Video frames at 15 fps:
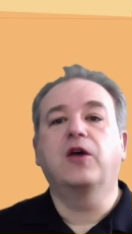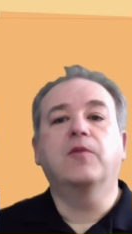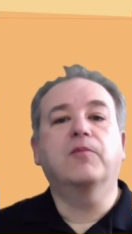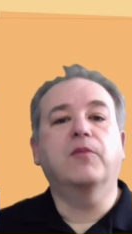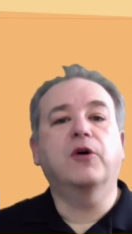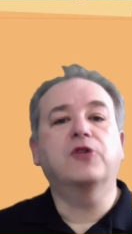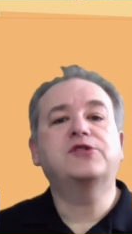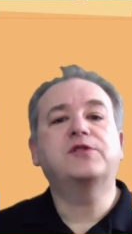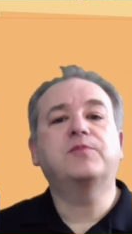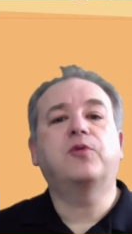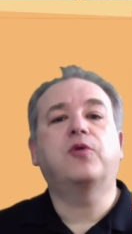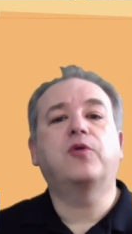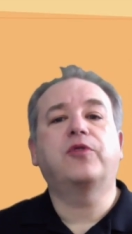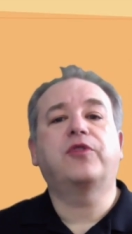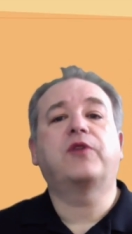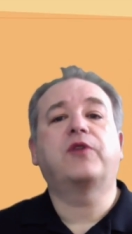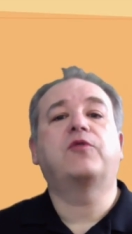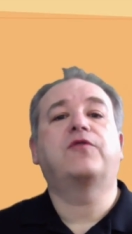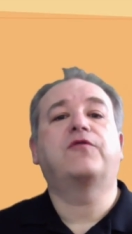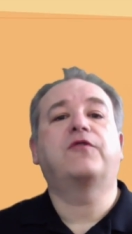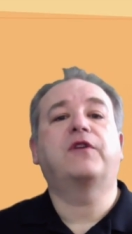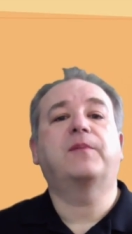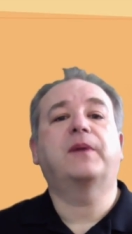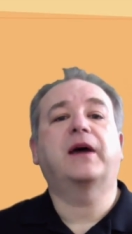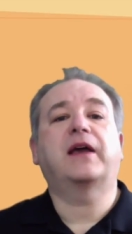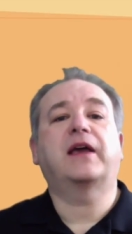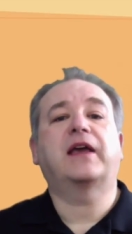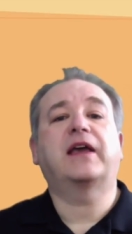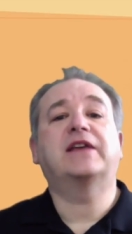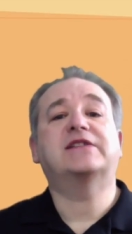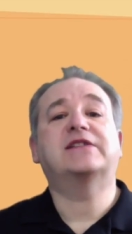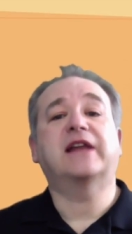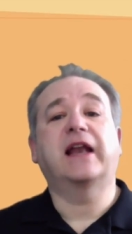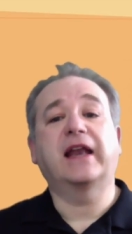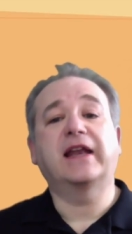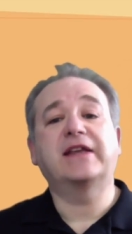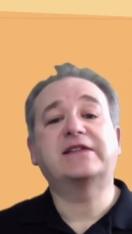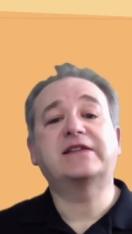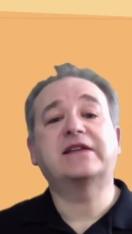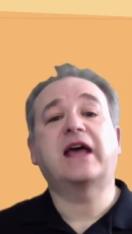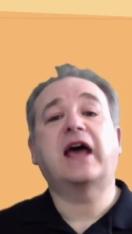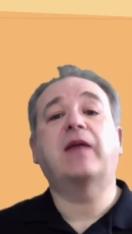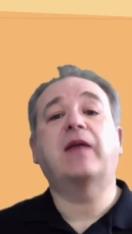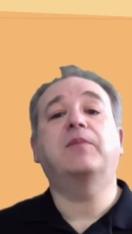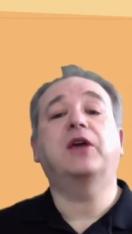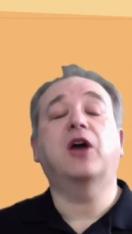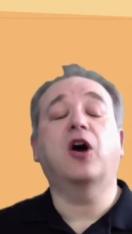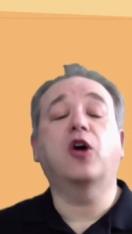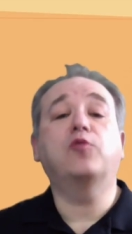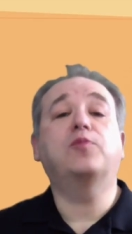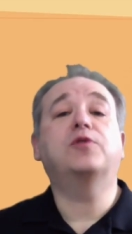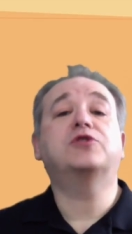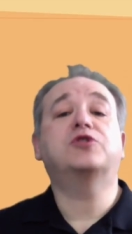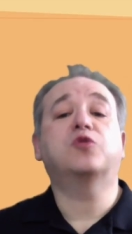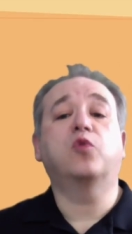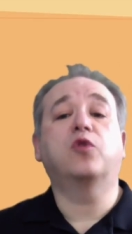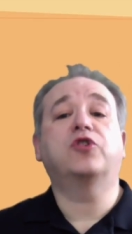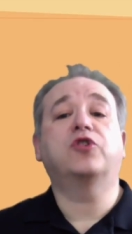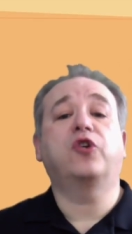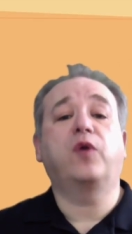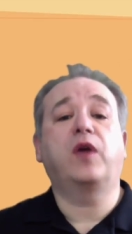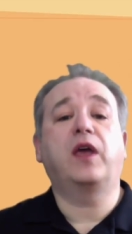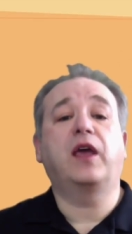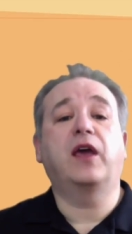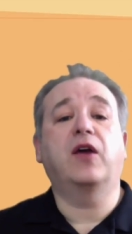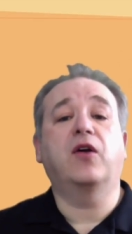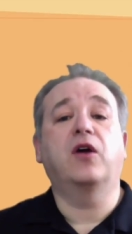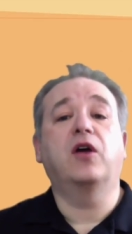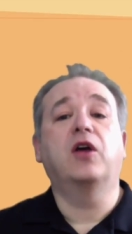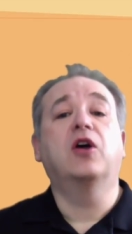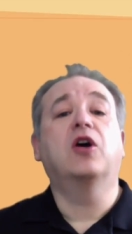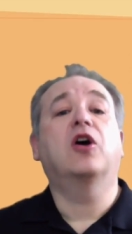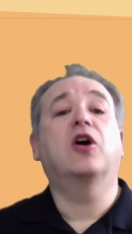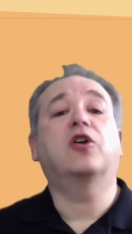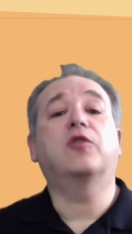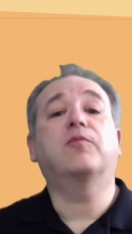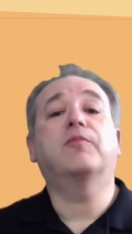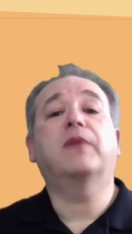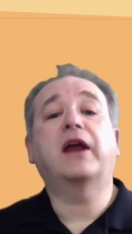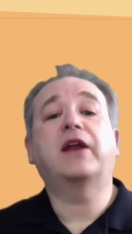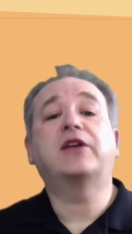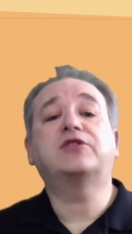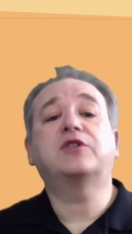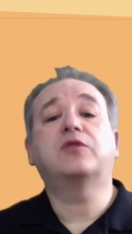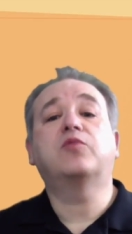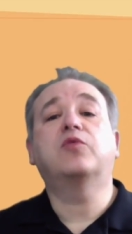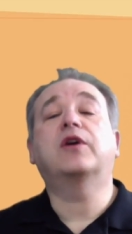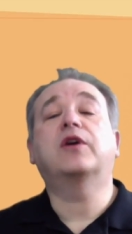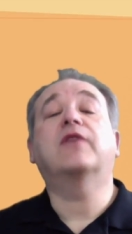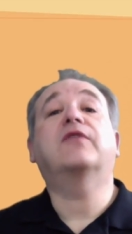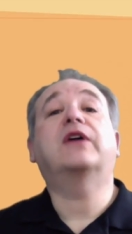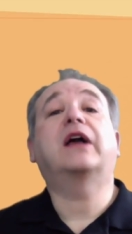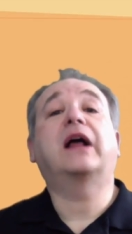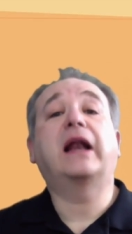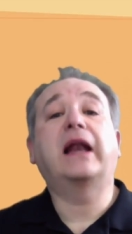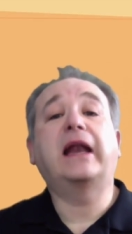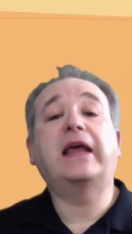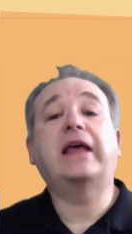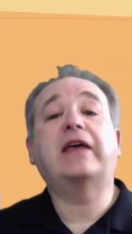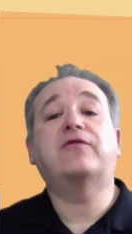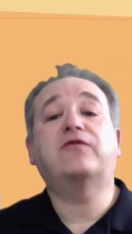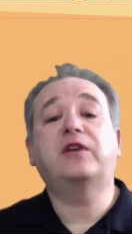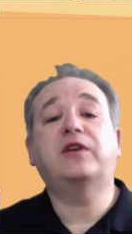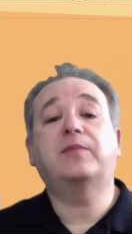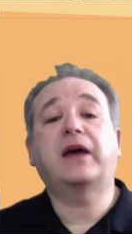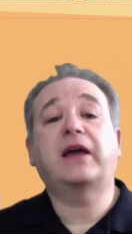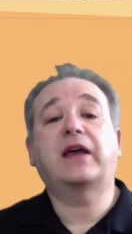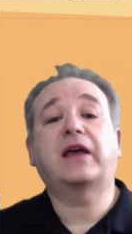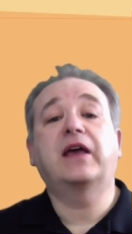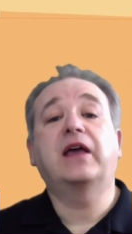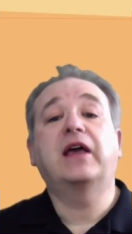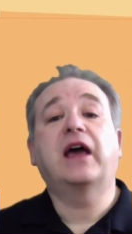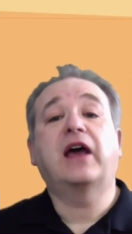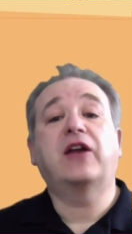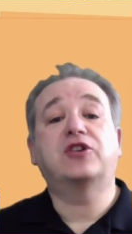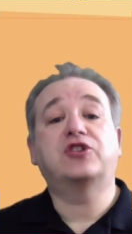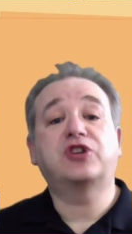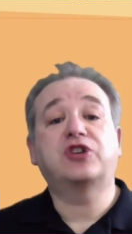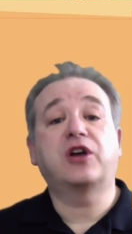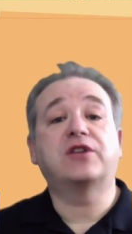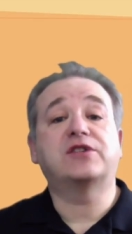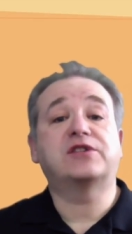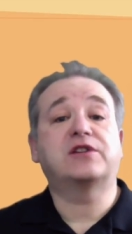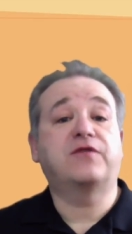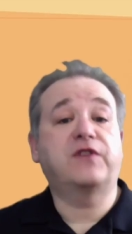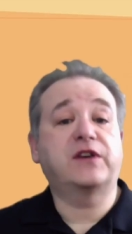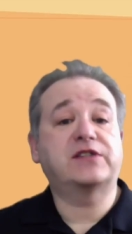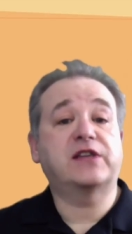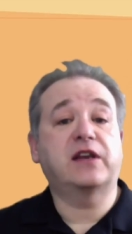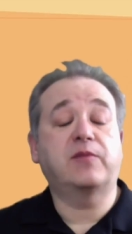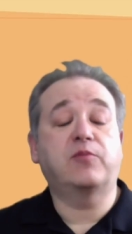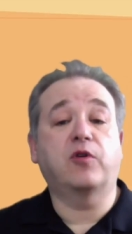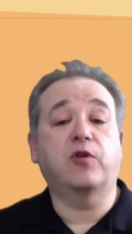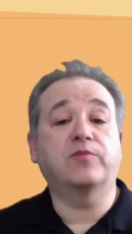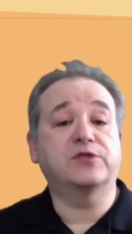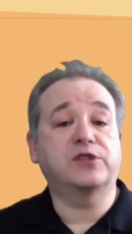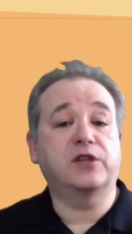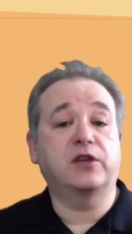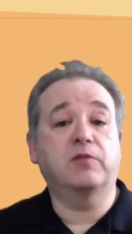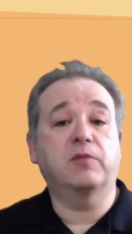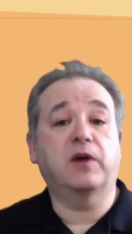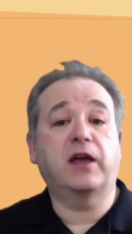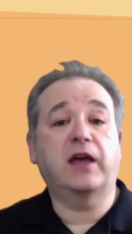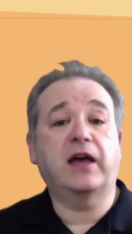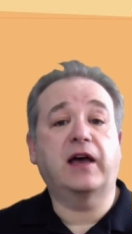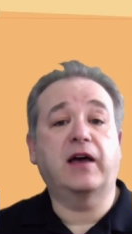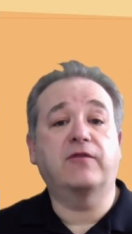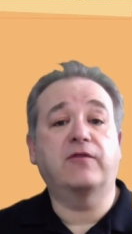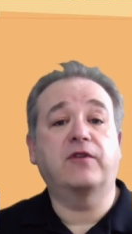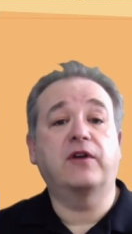Most important thing with feedback is to listen and be open to what you hear. A good manager will give clear feedback and a chance to fix any problems that you might have.